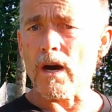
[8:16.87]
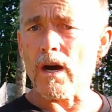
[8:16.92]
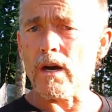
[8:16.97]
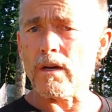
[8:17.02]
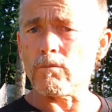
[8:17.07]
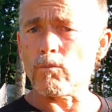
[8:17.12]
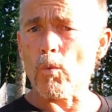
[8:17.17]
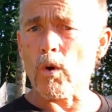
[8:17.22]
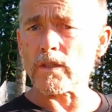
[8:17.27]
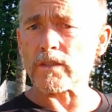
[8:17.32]

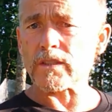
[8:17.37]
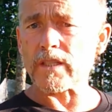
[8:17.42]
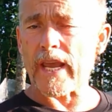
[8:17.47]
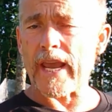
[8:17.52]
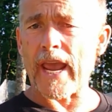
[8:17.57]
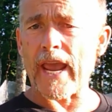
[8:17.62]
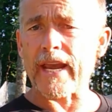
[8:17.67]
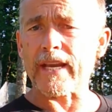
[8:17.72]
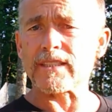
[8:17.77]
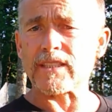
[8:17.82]
once the
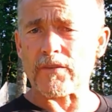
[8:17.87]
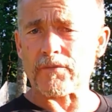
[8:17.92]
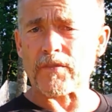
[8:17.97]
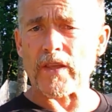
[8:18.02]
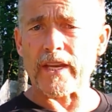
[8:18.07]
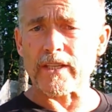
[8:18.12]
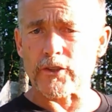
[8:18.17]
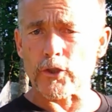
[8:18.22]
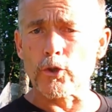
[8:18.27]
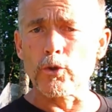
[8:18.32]
eggs, if
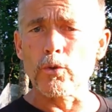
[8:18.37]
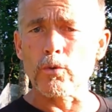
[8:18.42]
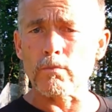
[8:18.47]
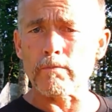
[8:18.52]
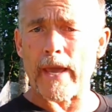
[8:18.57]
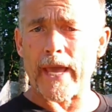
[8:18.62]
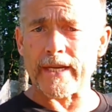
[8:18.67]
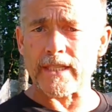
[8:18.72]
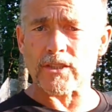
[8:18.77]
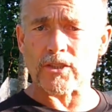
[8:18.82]
they do
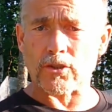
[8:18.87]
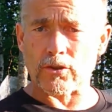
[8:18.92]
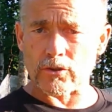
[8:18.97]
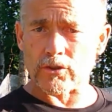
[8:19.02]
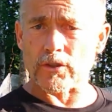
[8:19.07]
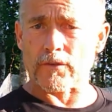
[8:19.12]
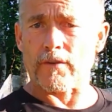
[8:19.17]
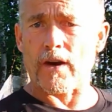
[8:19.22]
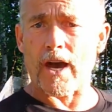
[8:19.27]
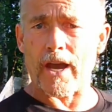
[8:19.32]
manage to
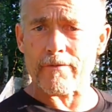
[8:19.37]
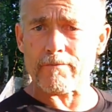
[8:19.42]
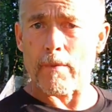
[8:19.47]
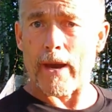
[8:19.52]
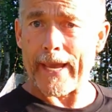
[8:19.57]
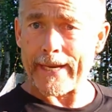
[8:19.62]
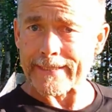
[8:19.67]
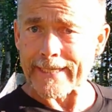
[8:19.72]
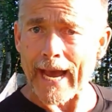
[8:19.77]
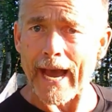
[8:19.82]
survive
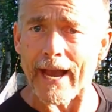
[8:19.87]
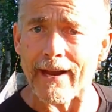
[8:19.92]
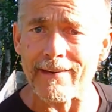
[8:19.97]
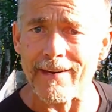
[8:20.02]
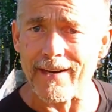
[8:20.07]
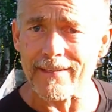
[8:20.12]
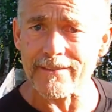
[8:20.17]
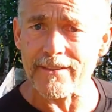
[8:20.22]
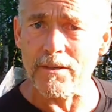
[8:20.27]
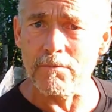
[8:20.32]
my attack
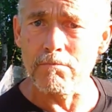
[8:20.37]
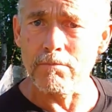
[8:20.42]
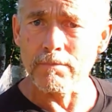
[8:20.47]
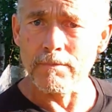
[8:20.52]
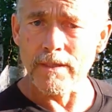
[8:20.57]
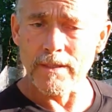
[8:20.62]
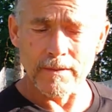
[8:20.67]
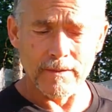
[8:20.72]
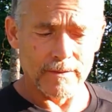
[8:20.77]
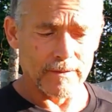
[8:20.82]
on
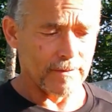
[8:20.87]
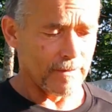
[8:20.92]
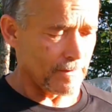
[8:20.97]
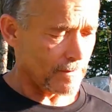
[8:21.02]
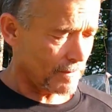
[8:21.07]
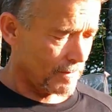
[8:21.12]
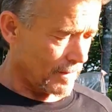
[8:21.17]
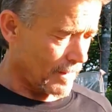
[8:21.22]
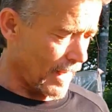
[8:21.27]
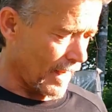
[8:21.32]

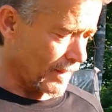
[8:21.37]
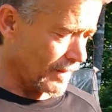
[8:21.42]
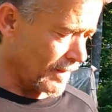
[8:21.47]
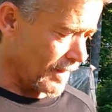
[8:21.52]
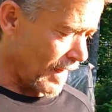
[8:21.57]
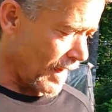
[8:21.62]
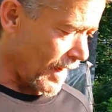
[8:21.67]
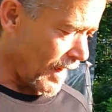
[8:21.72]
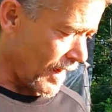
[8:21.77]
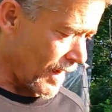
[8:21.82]
them, then
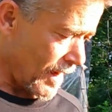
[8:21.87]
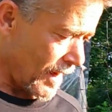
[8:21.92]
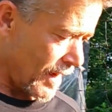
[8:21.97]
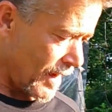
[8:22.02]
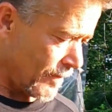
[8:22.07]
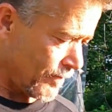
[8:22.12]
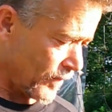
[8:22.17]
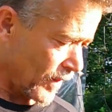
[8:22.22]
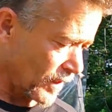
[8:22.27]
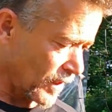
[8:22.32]

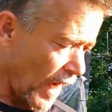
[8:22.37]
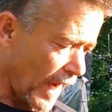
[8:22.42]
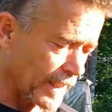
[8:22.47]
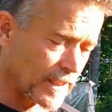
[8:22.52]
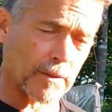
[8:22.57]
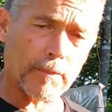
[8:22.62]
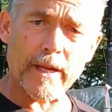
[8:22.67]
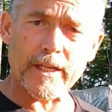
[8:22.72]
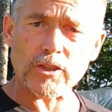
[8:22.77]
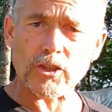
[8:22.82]
the
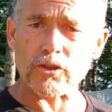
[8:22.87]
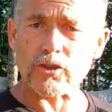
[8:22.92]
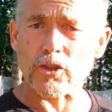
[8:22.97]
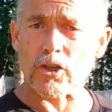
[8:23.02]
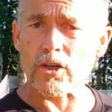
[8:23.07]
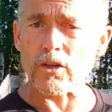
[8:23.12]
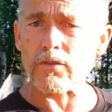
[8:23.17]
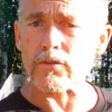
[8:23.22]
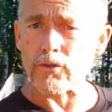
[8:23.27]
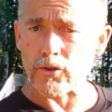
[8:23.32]
diatomaceous
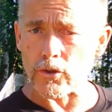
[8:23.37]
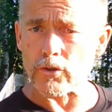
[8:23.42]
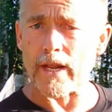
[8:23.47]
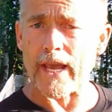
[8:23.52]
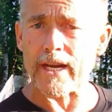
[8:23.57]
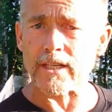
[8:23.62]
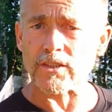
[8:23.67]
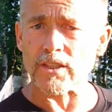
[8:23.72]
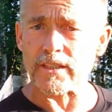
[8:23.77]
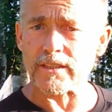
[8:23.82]
earth should
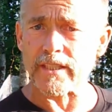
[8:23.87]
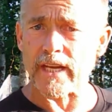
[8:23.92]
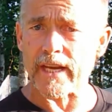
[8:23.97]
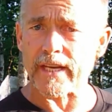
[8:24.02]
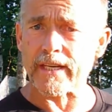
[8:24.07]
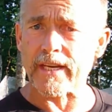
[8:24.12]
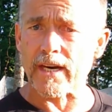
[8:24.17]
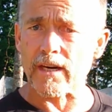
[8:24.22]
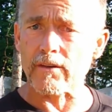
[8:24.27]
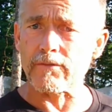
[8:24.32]
actually take
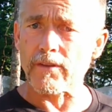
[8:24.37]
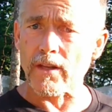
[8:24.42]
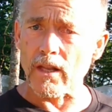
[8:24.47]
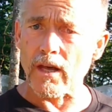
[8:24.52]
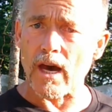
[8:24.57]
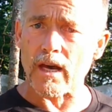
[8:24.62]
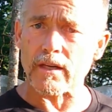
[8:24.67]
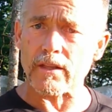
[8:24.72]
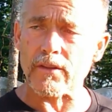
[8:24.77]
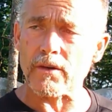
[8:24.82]
care of a
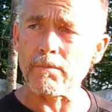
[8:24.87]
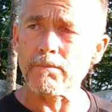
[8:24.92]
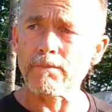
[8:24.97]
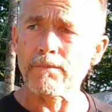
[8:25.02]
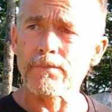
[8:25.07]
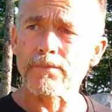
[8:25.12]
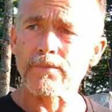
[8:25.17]
lot of them.